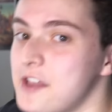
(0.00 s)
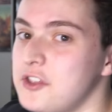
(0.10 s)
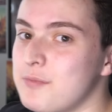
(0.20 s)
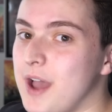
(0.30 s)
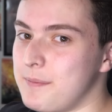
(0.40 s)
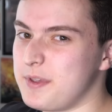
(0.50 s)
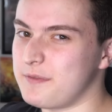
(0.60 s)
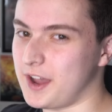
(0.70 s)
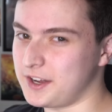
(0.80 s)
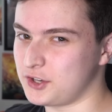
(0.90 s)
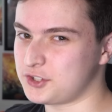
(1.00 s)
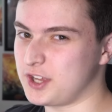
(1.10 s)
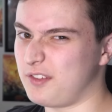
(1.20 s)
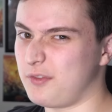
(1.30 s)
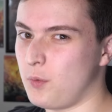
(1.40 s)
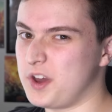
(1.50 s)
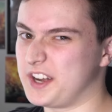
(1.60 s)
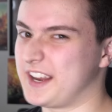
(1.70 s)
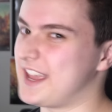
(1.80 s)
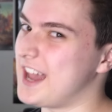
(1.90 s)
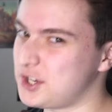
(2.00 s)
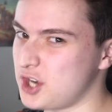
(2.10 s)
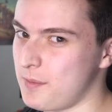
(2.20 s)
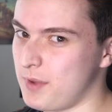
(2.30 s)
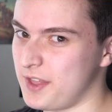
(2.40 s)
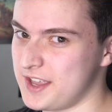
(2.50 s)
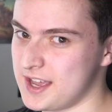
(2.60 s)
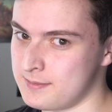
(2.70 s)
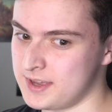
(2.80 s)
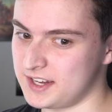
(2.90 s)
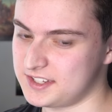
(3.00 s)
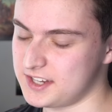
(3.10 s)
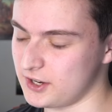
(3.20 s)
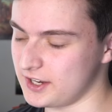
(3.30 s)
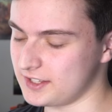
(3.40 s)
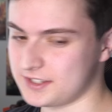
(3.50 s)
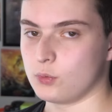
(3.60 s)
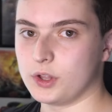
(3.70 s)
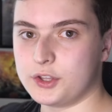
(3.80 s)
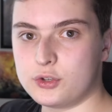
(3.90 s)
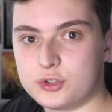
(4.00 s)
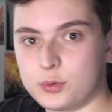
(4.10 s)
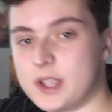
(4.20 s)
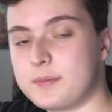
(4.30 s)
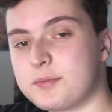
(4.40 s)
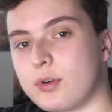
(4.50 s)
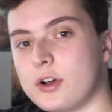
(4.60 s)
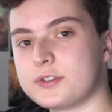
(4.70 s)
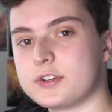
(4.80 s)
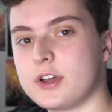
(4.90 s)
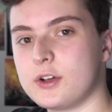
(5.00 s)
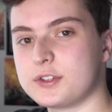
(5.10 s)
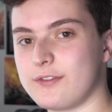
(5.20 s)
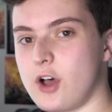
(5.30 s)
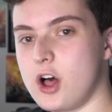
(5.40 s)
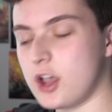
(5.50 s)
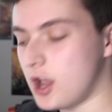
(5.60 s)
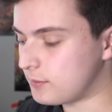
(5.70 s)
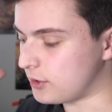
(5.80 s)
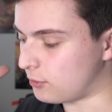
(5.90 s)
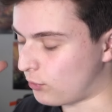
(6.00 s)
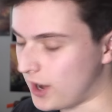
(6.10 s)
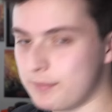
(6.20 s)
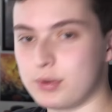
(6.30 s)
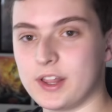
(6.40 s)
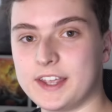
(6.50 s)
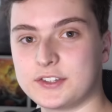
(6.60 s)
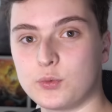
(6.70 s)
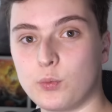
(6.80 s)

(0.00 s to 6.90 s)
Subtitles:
you might be finding yourself wanting to catch up on the animated series. Well, you dweebs, pros, and hoes have all come to the right place.